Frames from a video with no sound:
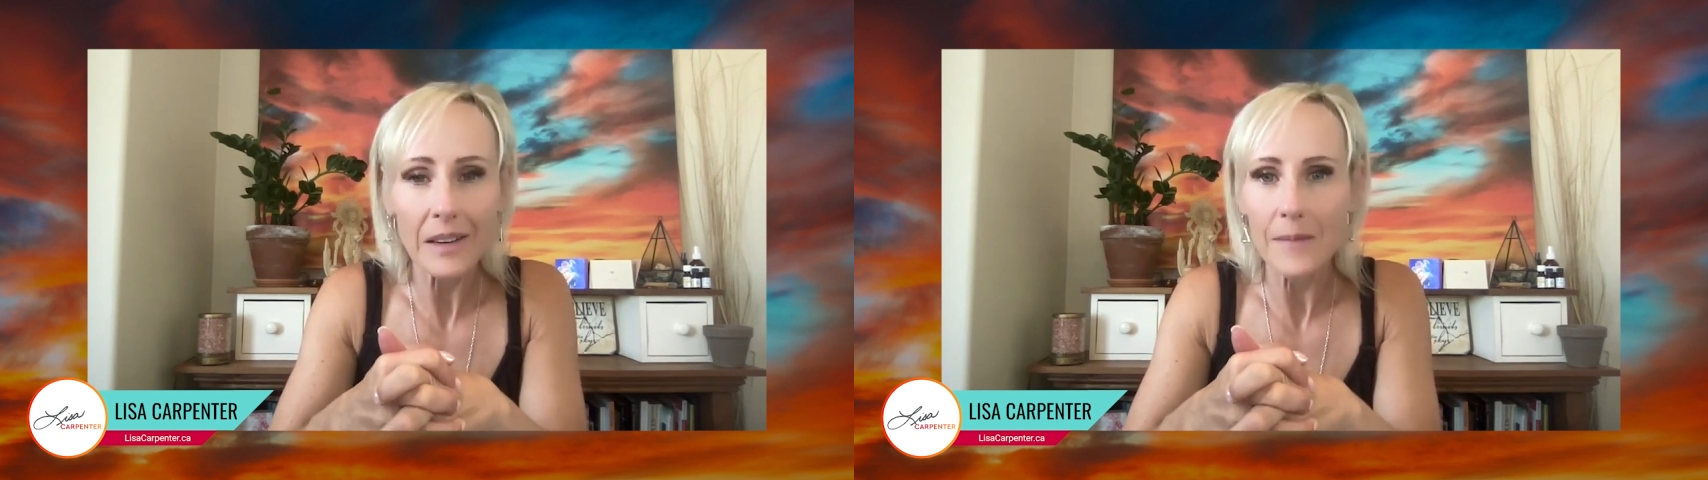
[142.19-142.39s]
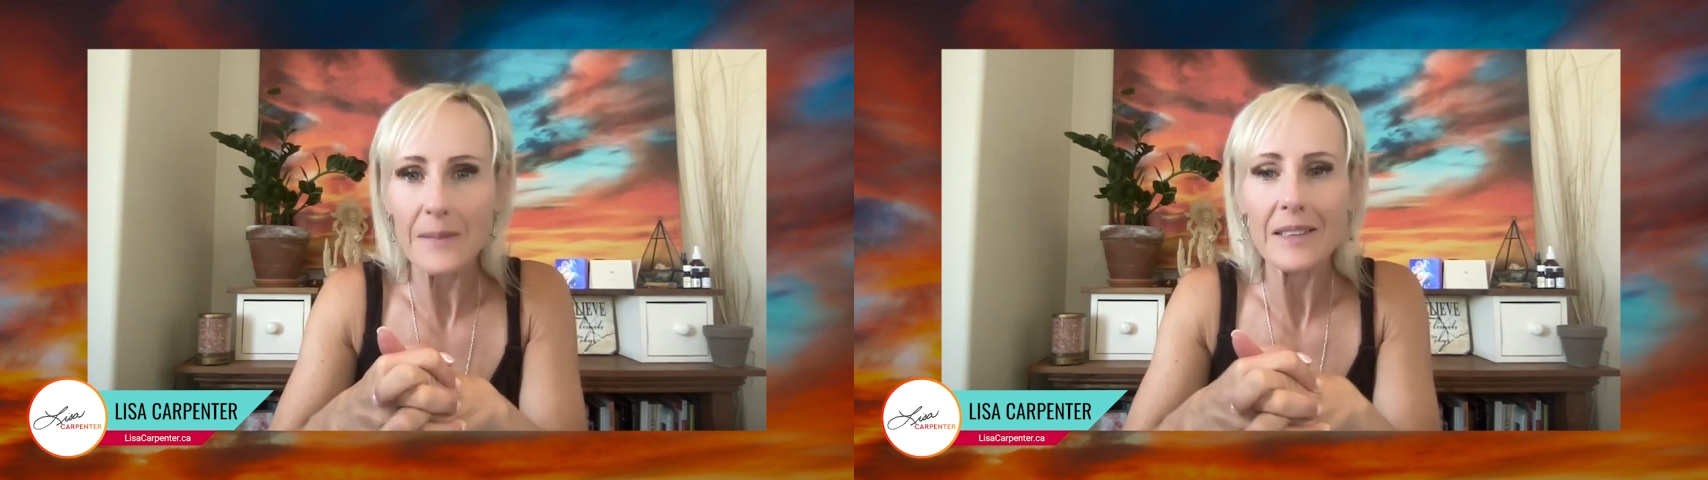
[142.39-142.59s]

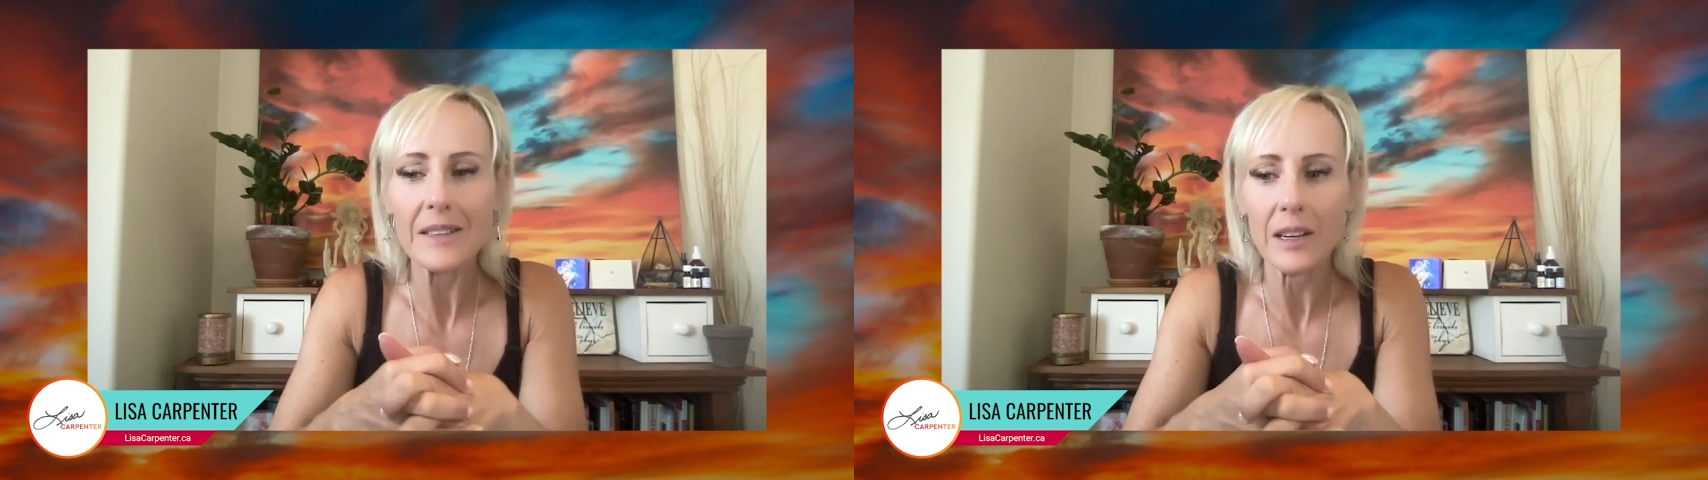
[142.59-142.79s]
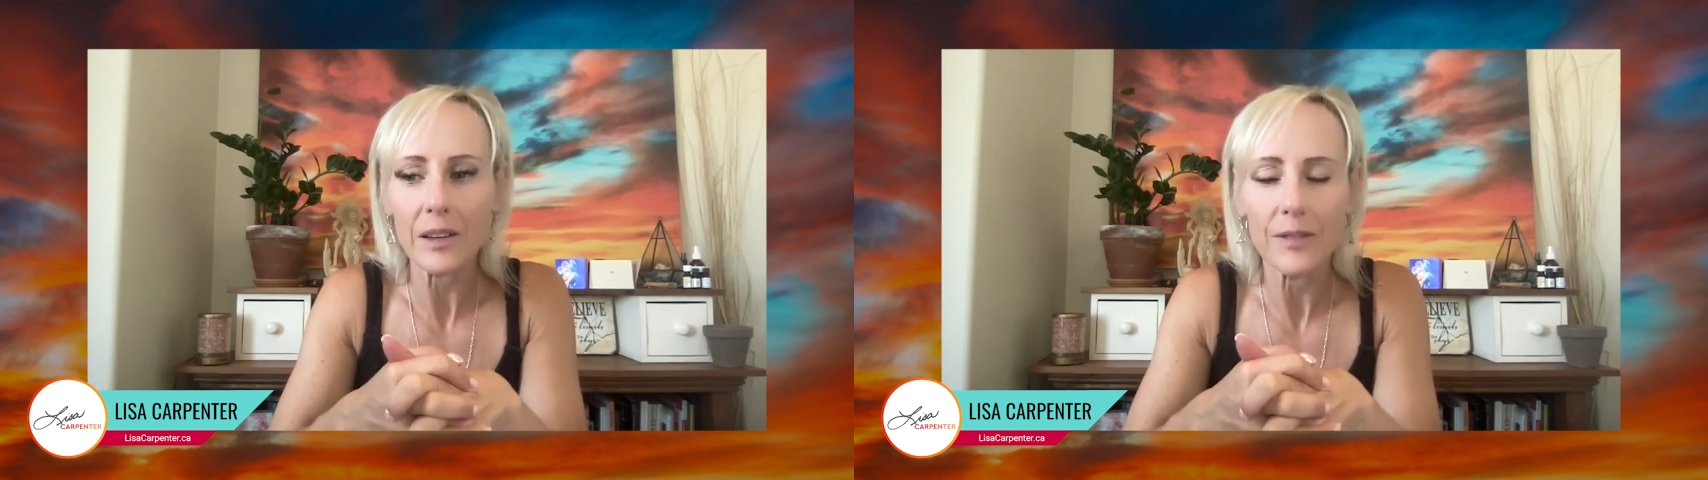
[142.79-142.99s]
I'm
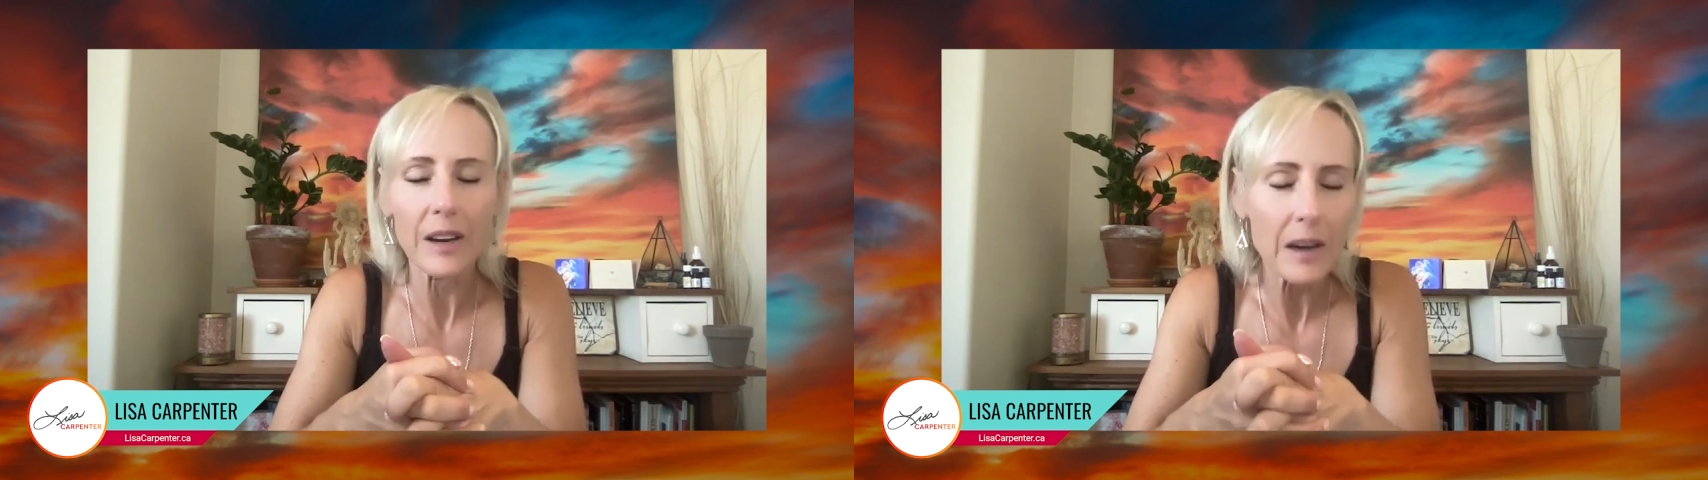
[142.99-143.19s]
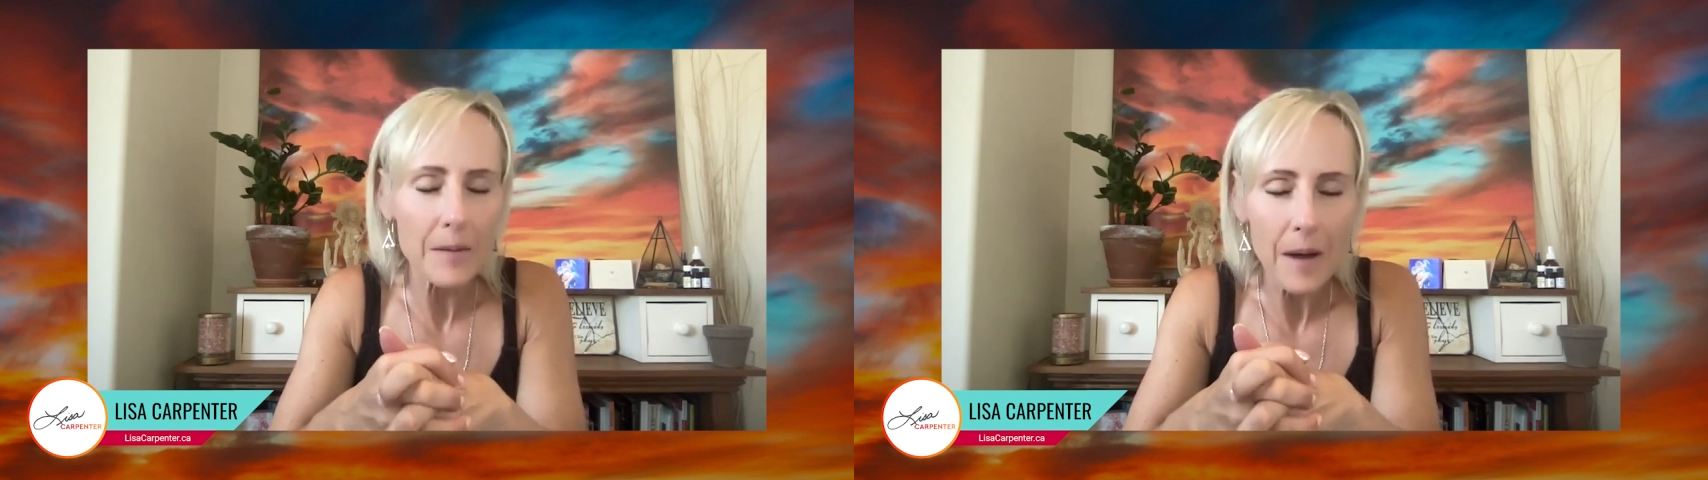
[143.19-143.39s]
still
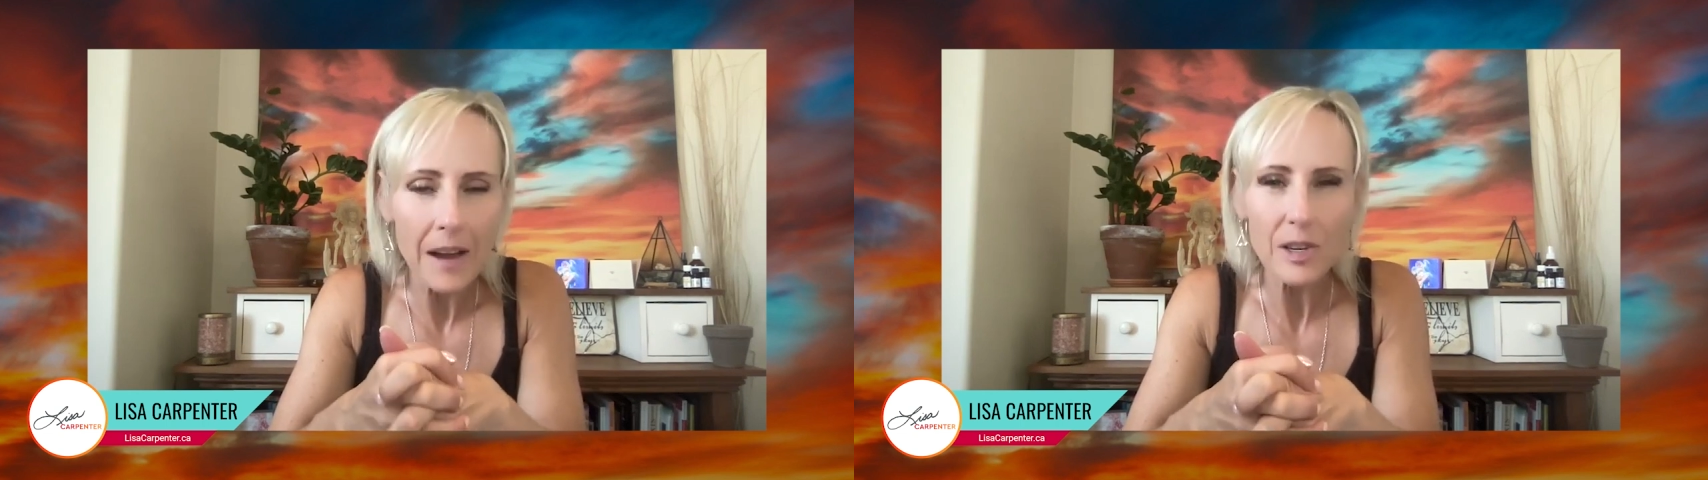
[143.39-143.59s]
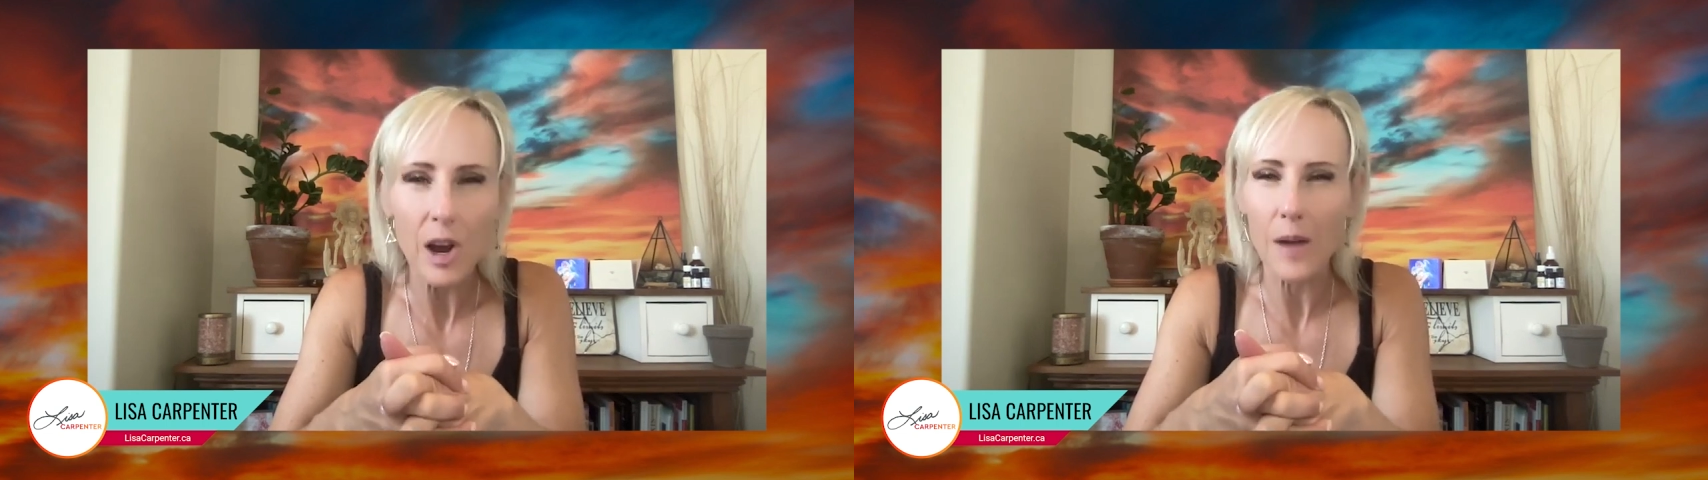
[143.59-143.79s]
very
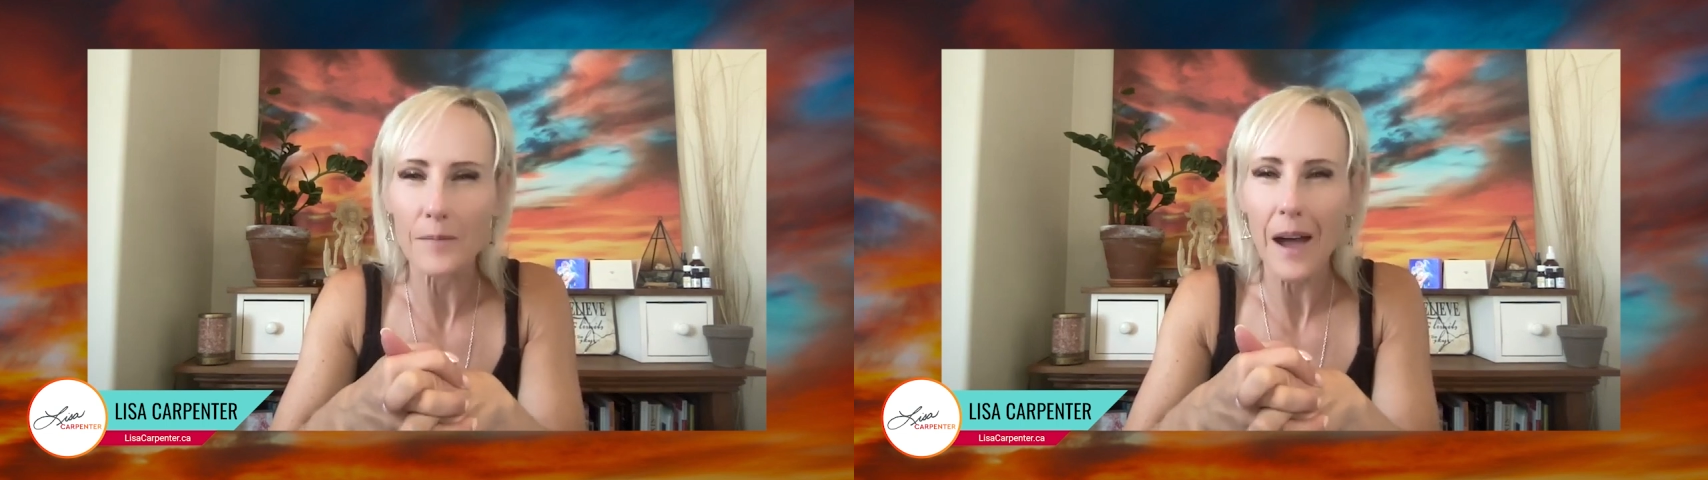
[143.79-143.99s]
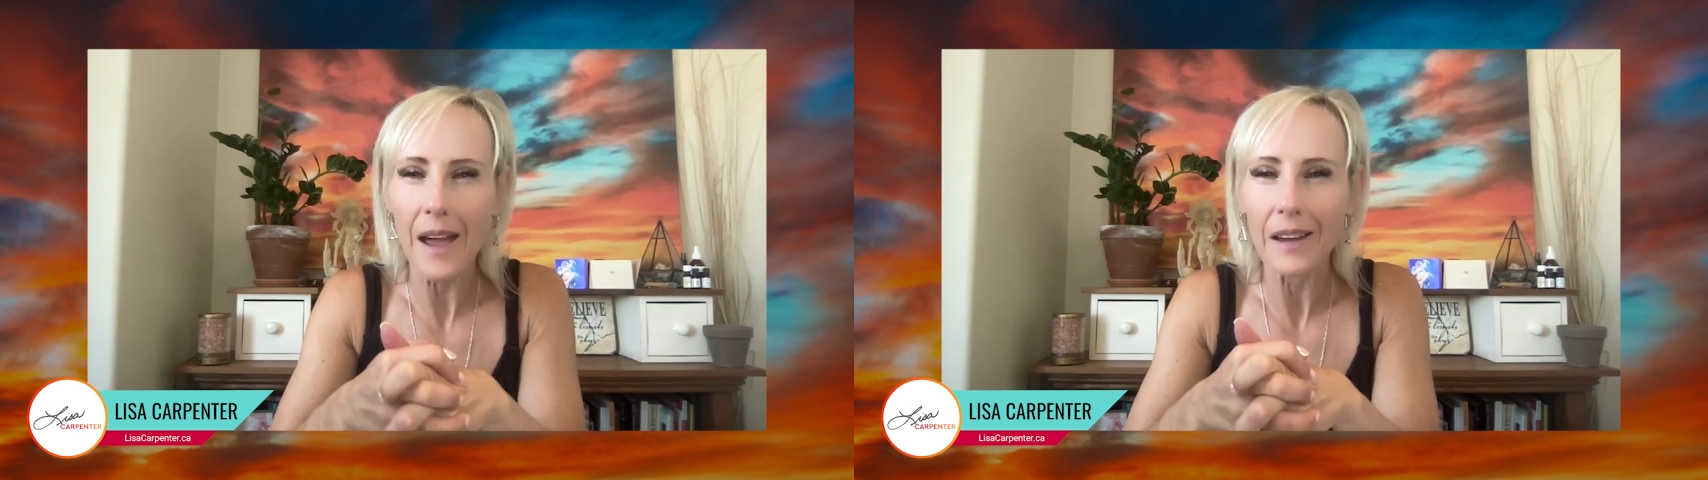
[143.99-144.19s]
much
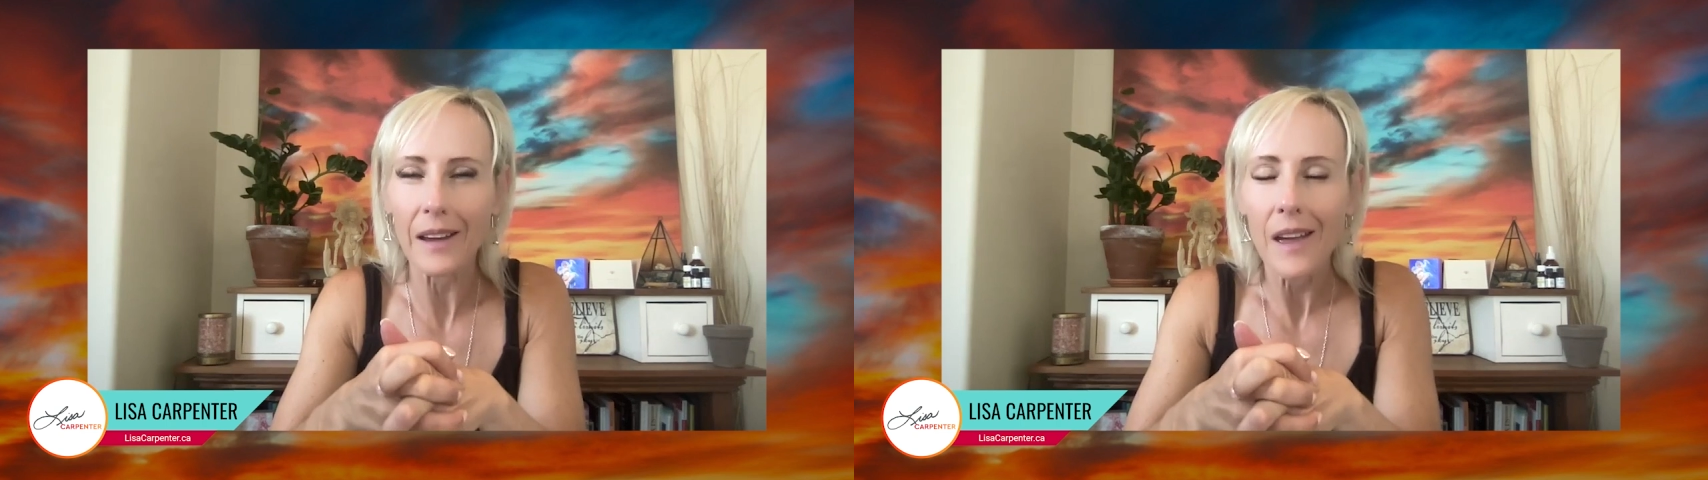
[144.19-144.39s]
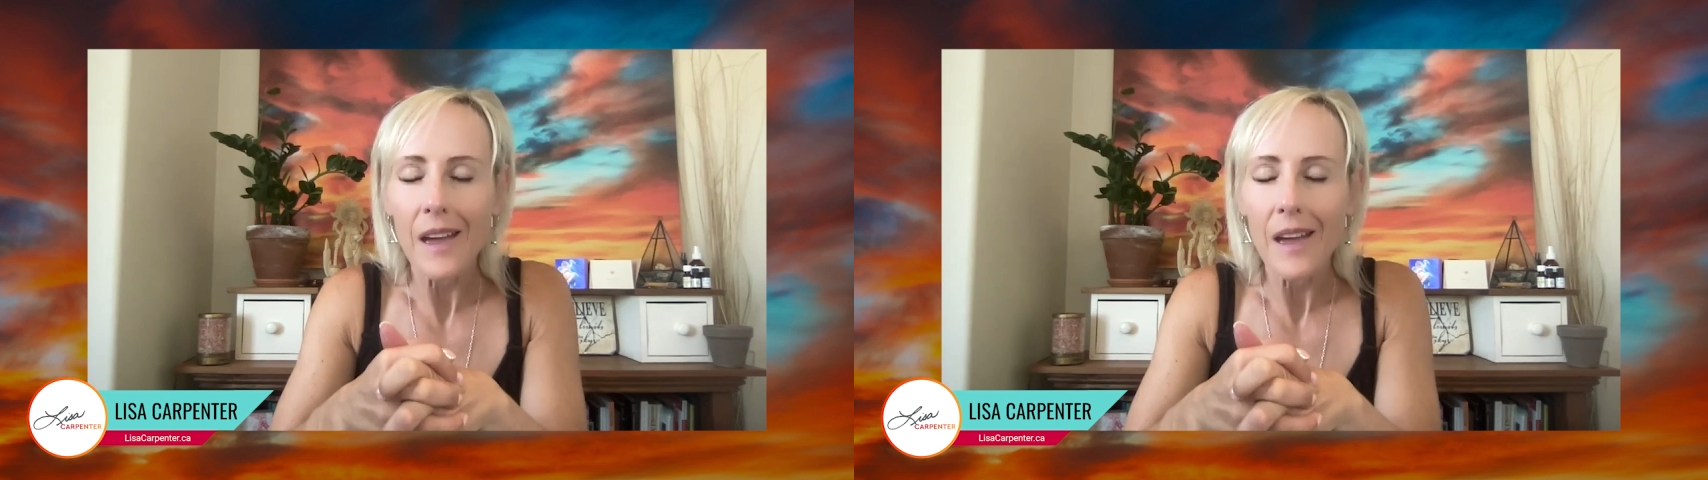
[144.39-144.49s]
on my